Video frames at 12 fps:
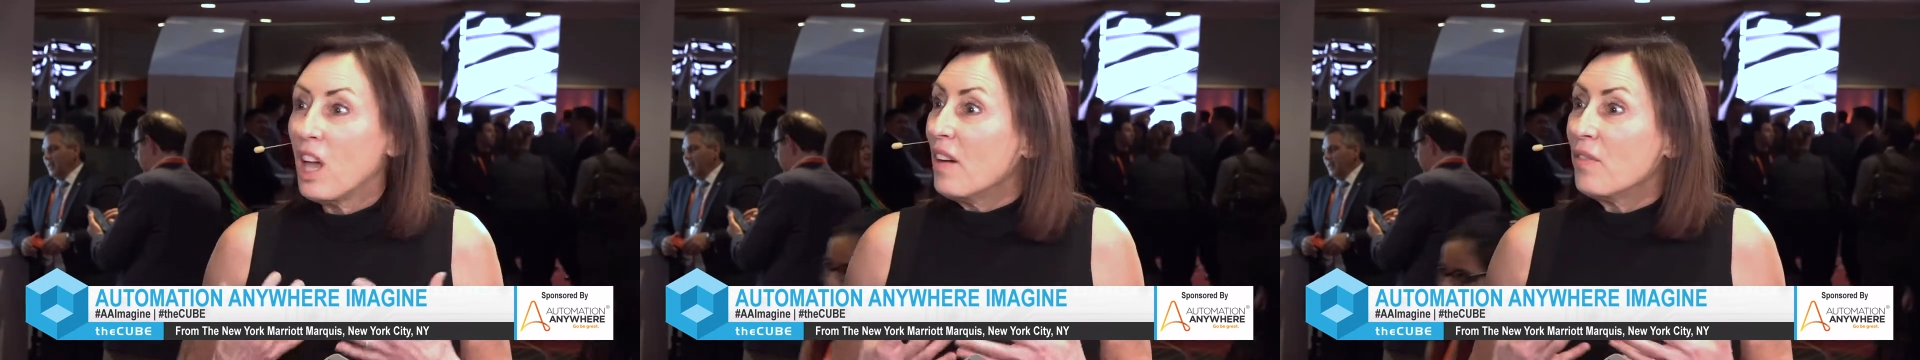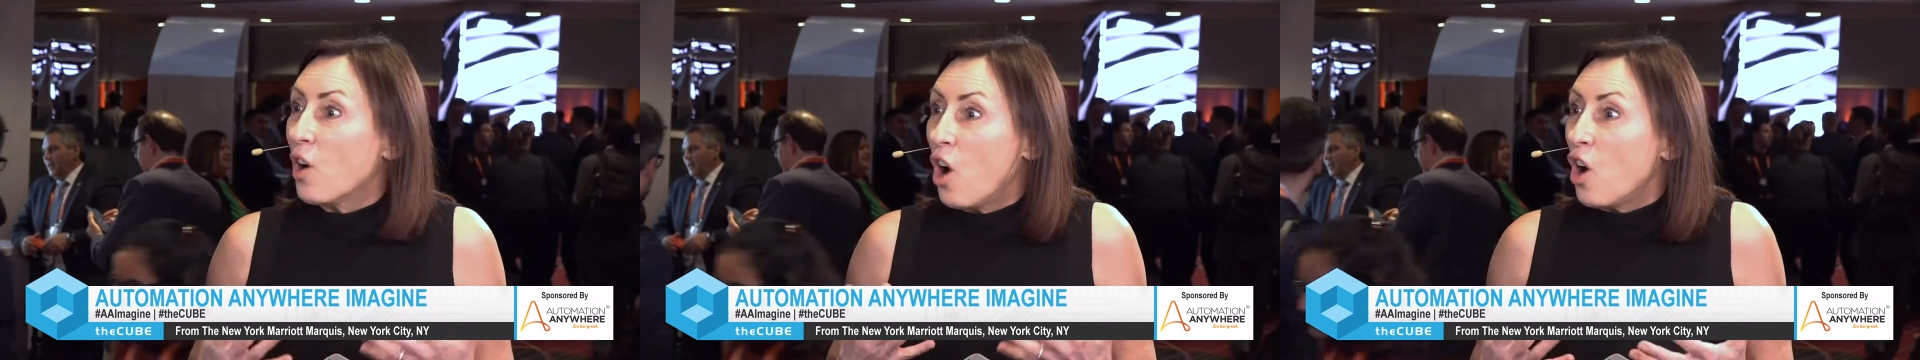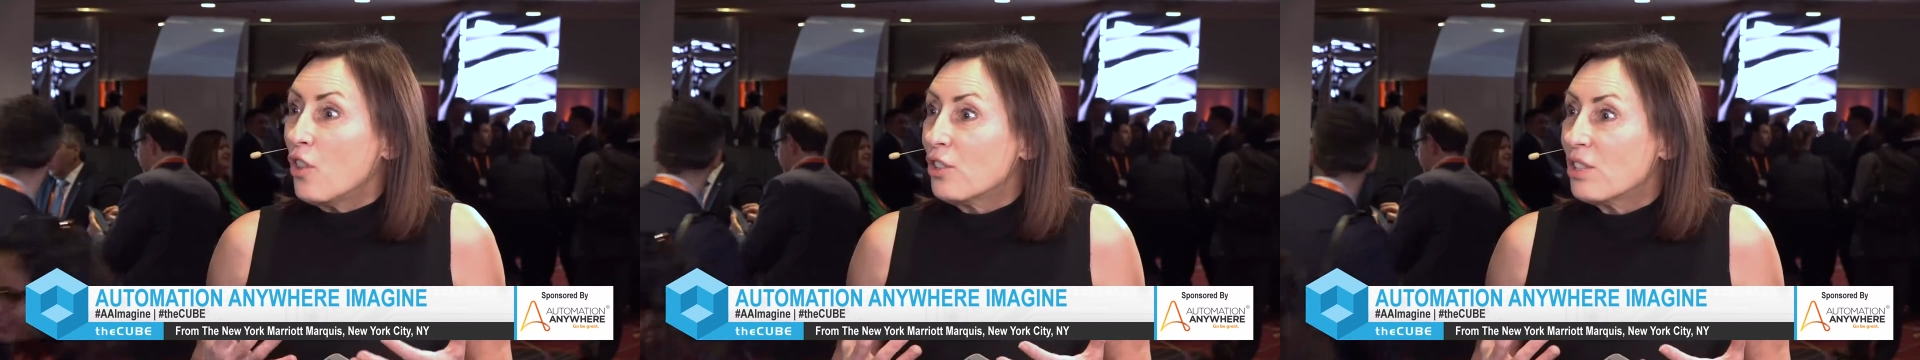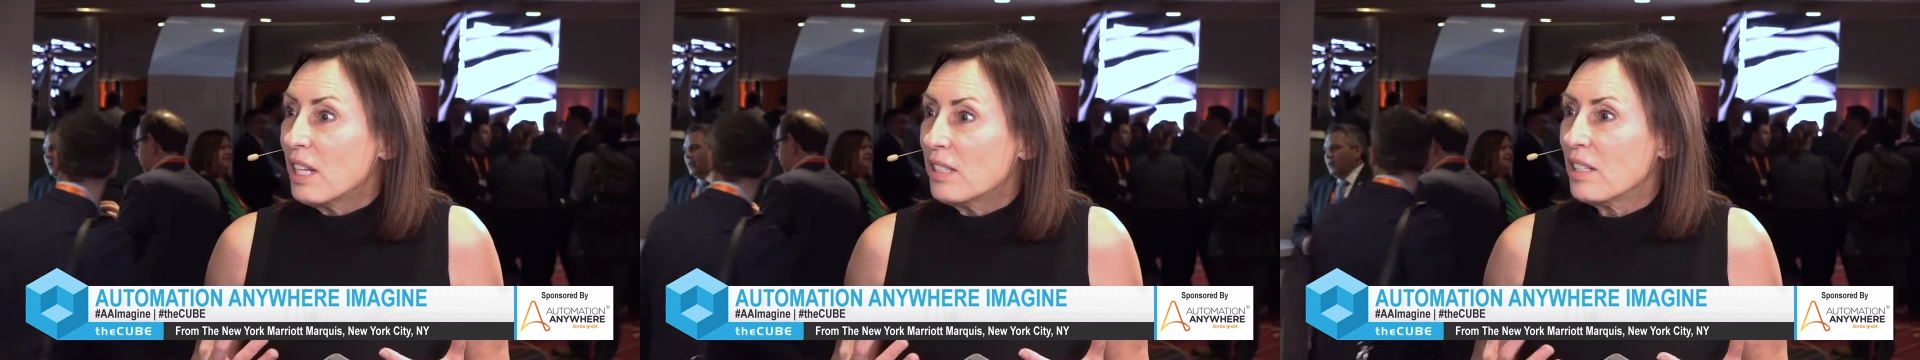Speaker 1: love
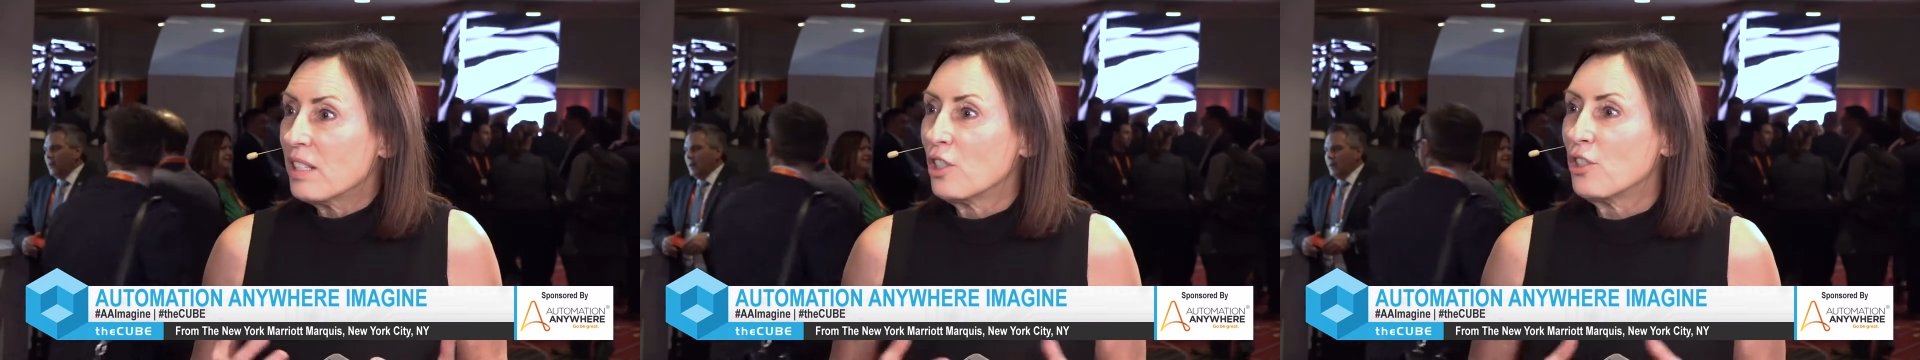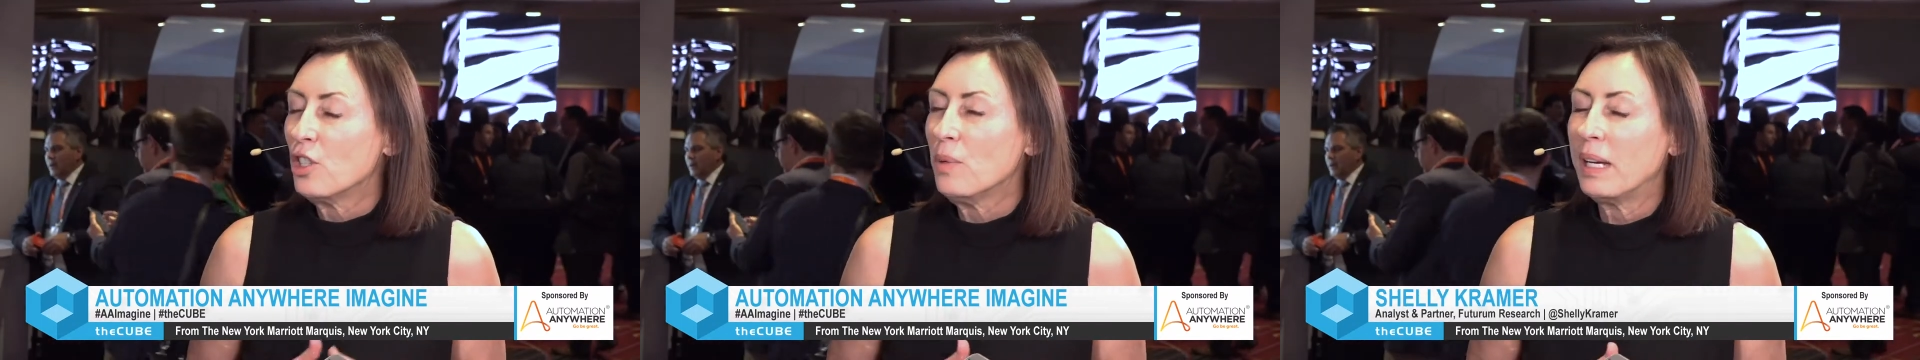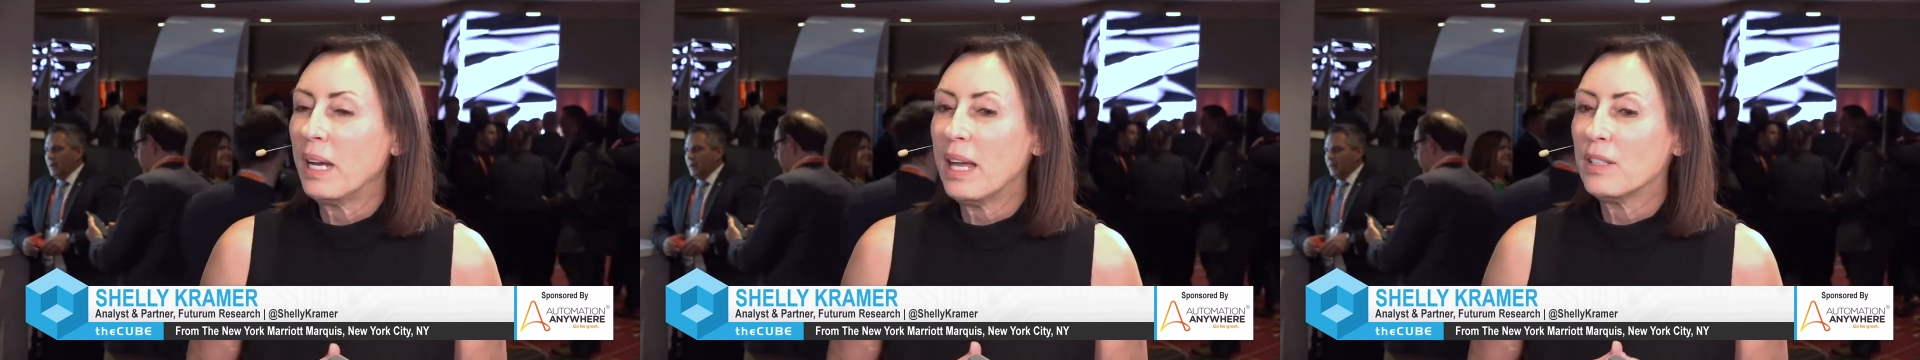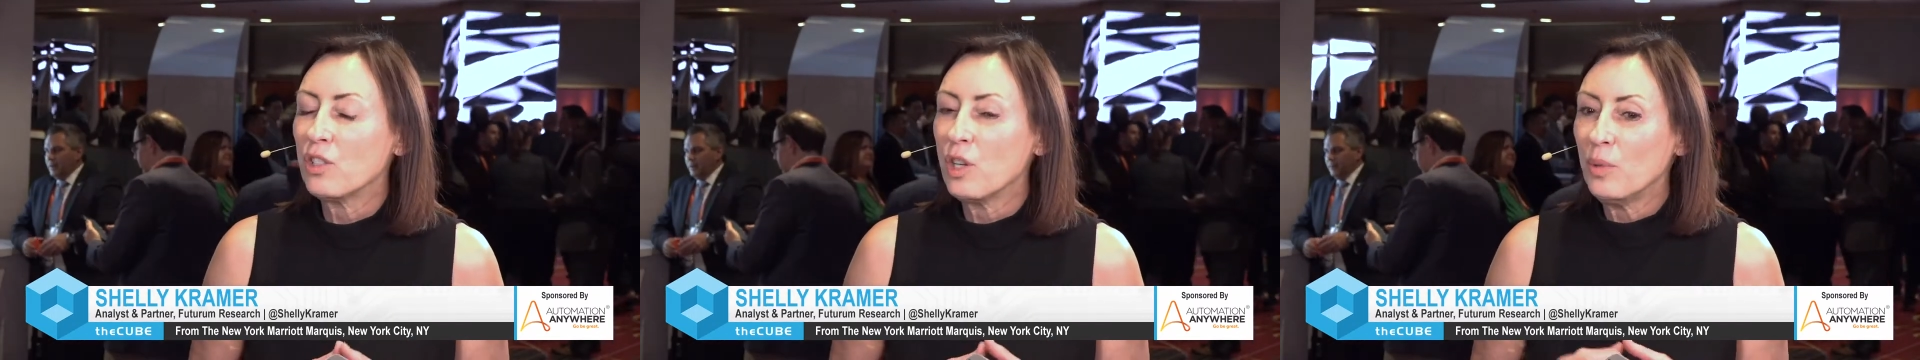all those things that they're
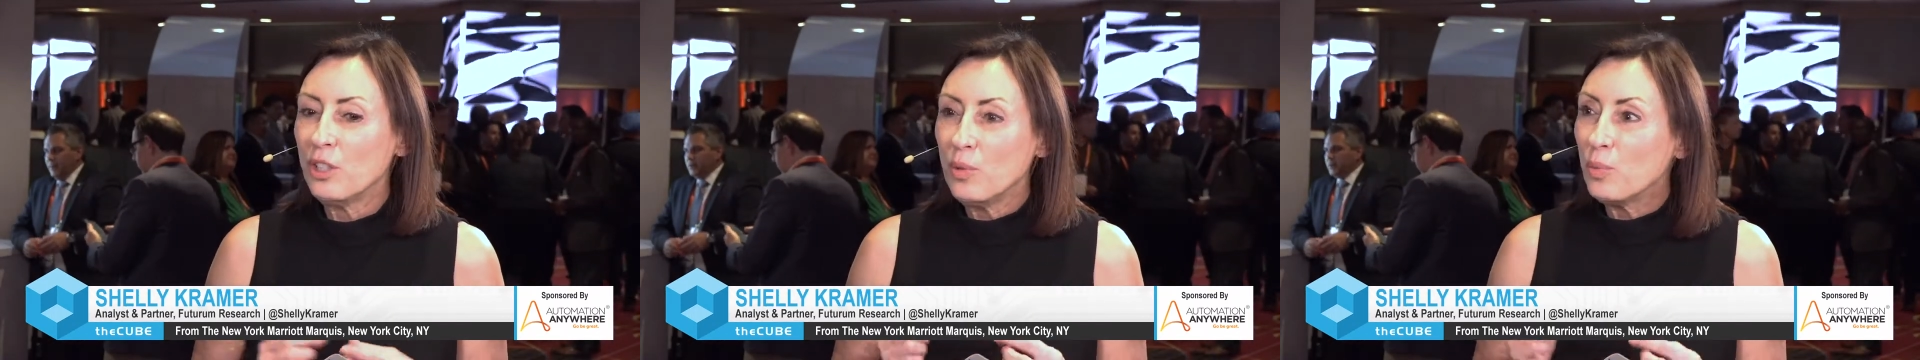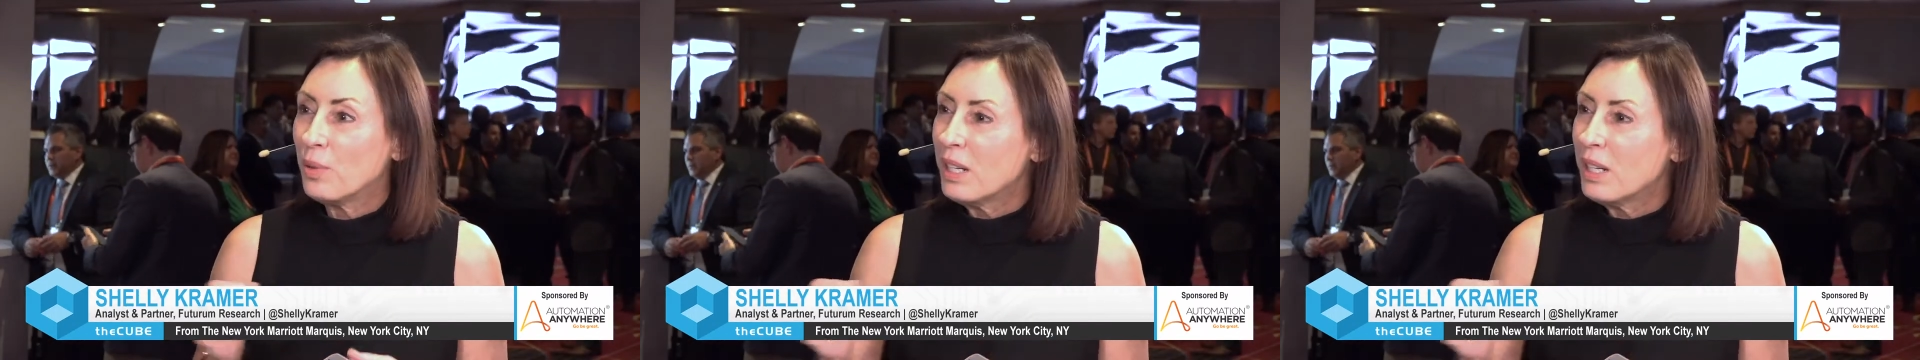doing. And so when you